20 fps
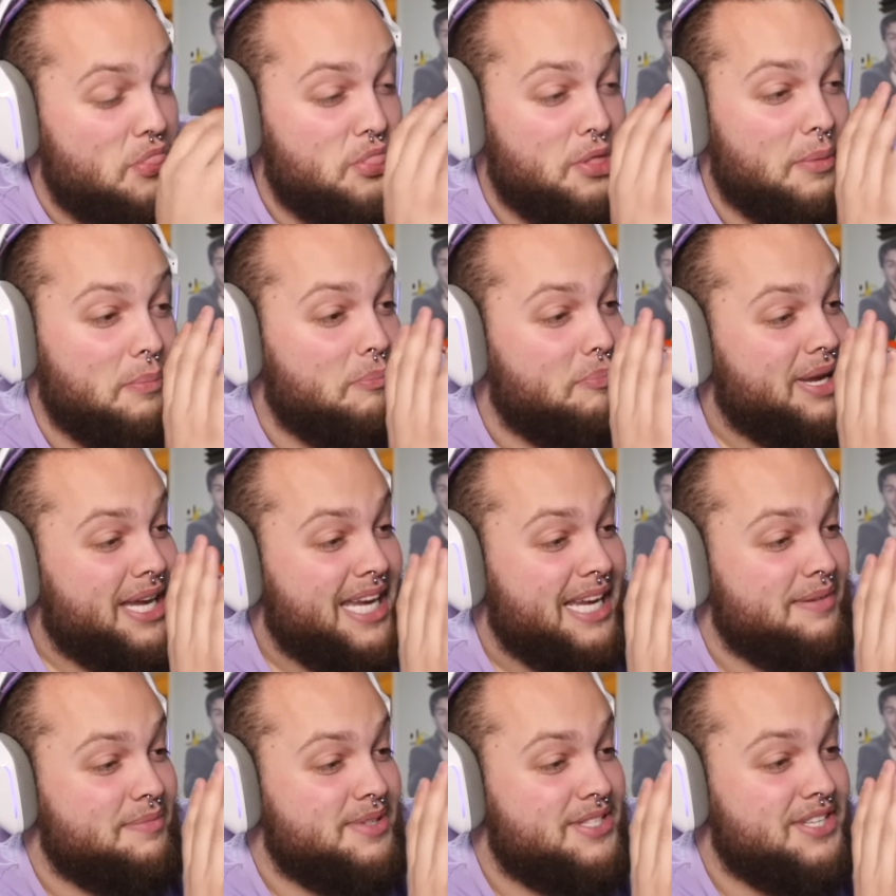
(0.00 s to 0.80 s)
The
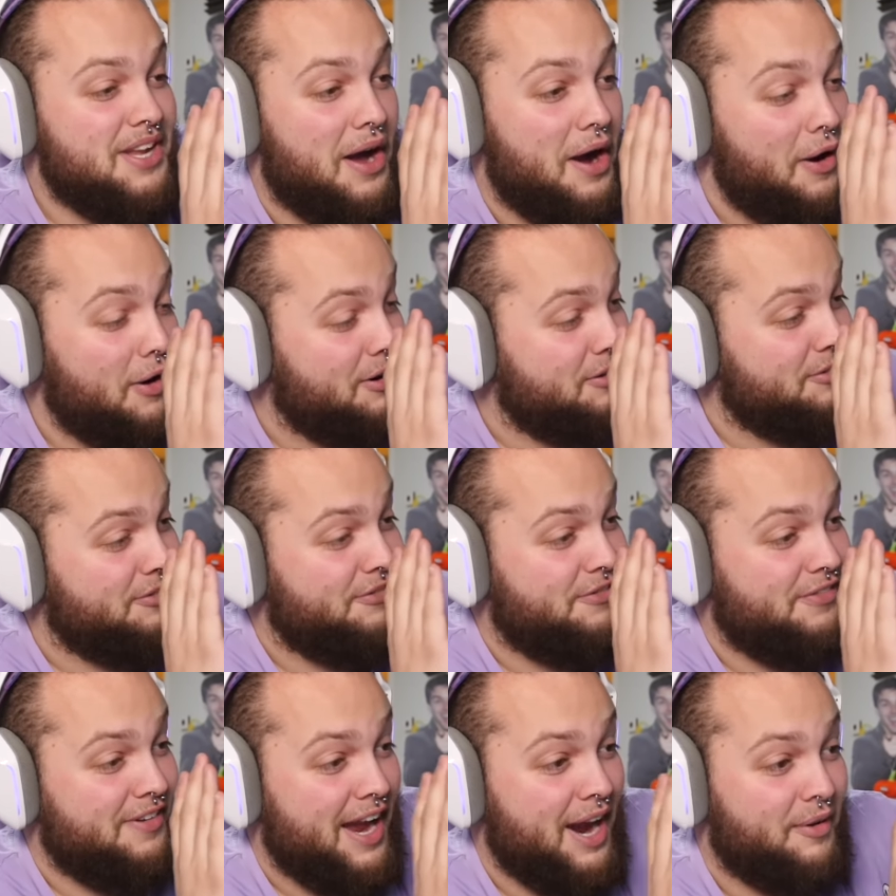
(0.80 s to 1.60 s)
memes are
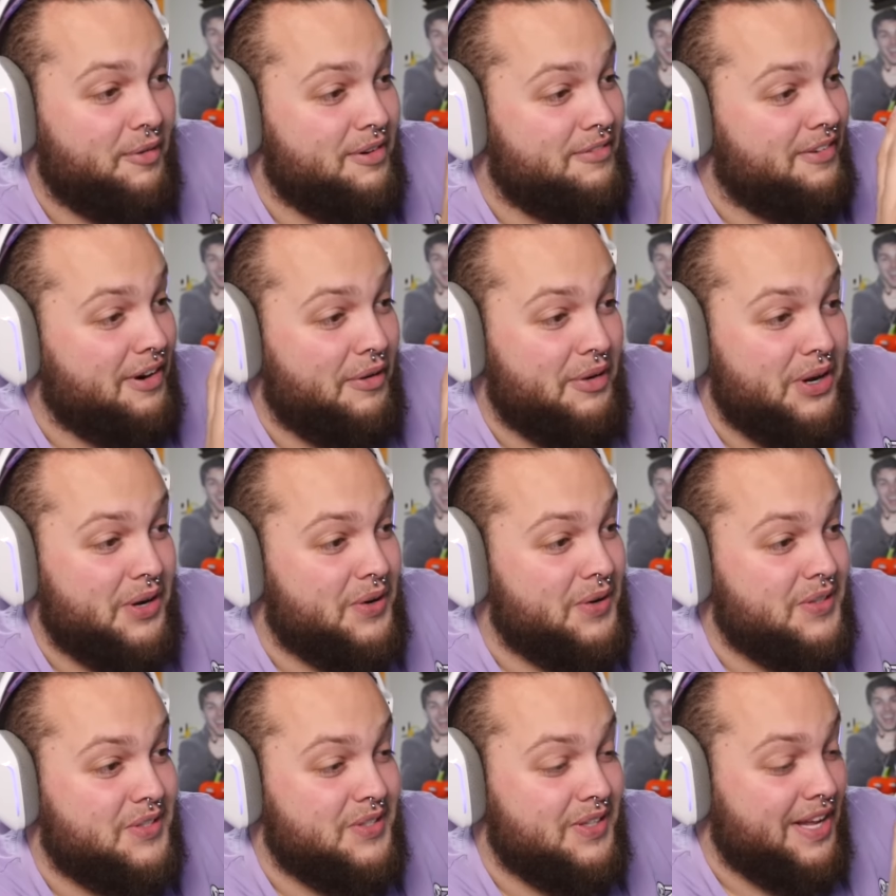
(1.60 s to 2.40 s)
very
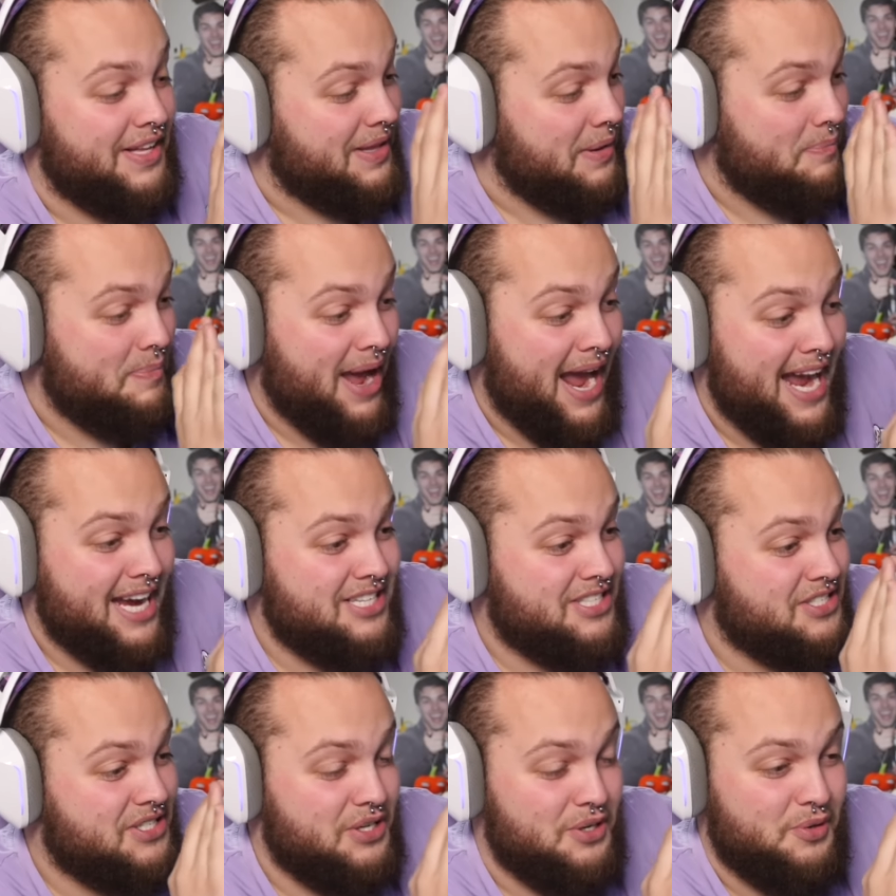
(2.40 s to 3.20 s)
good today. The
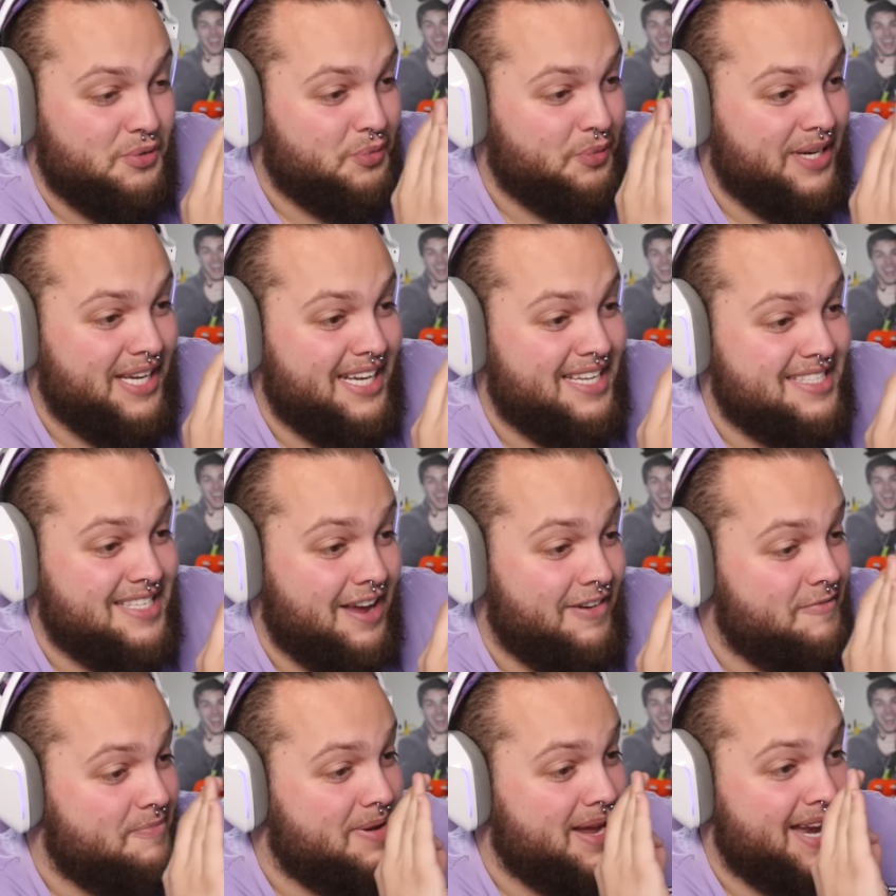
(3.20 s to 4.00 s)
past 2 weeks
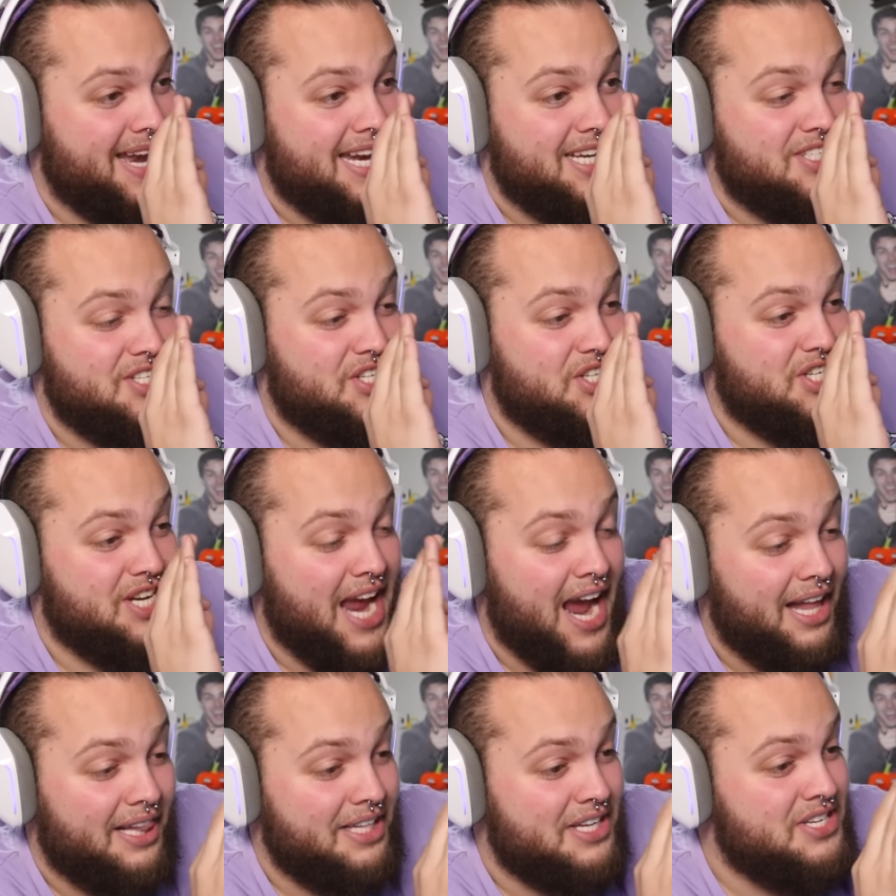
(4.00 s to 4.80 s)
have been a
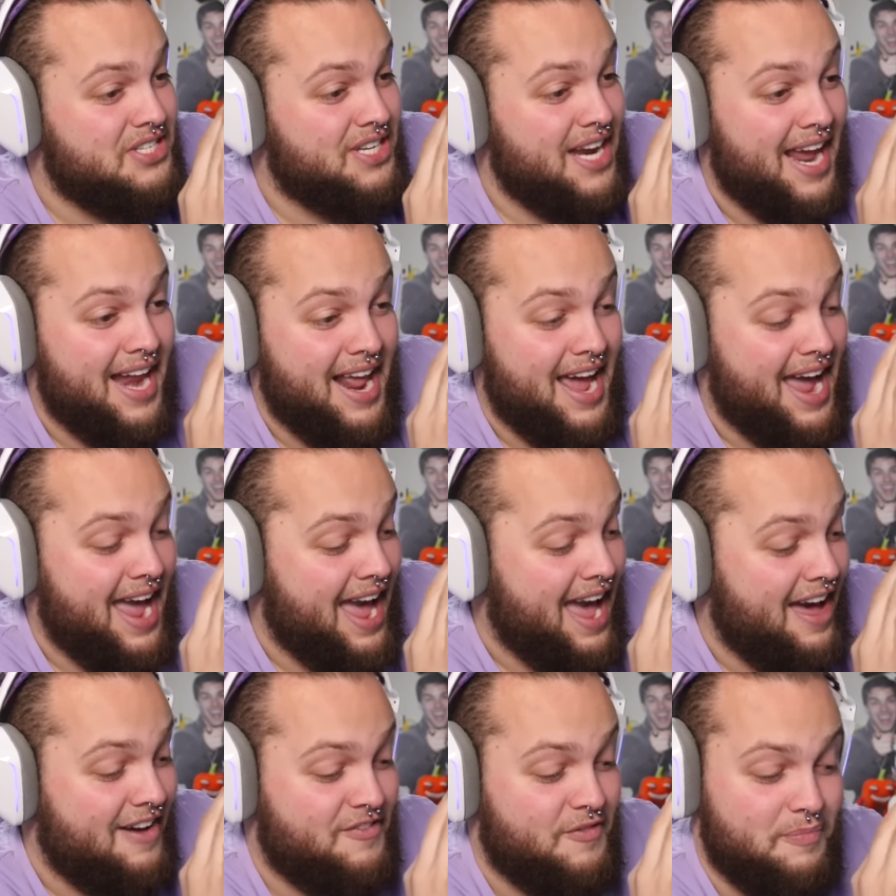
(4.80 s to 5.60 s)
challenge and a
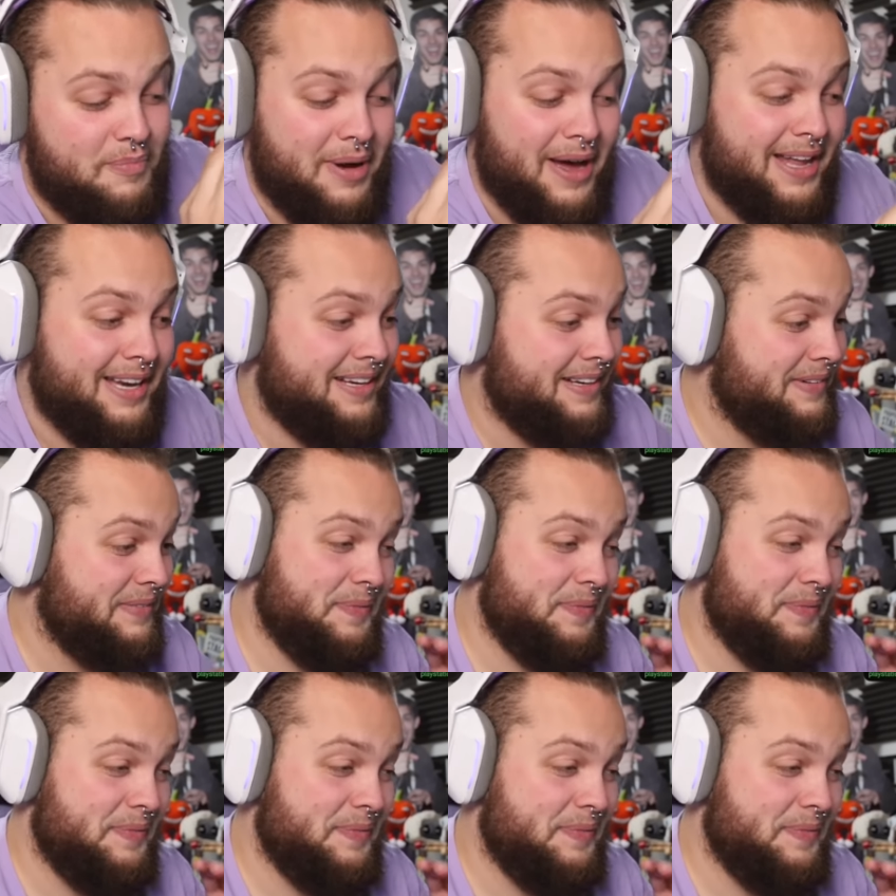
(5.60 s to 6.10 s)
half, but...